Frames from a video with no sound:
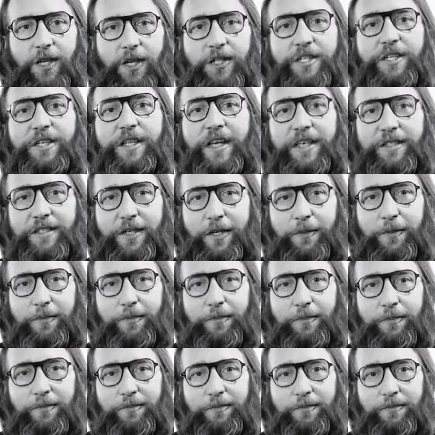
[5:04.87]
Until next
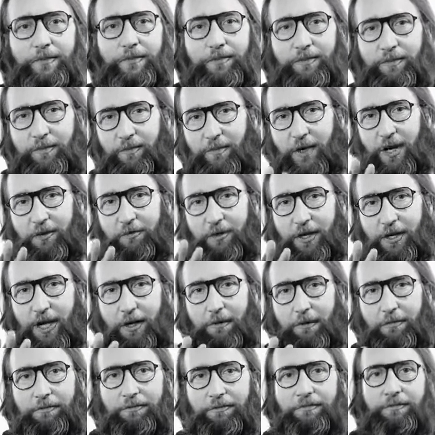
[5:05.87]
time, bye for
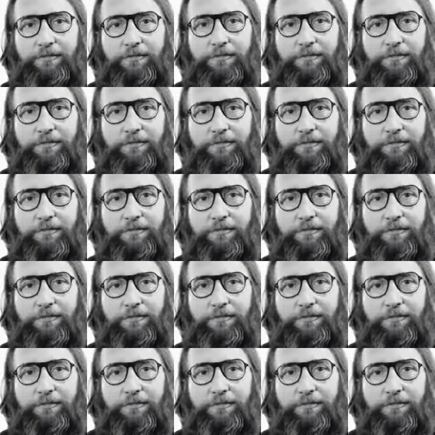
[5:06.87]
now.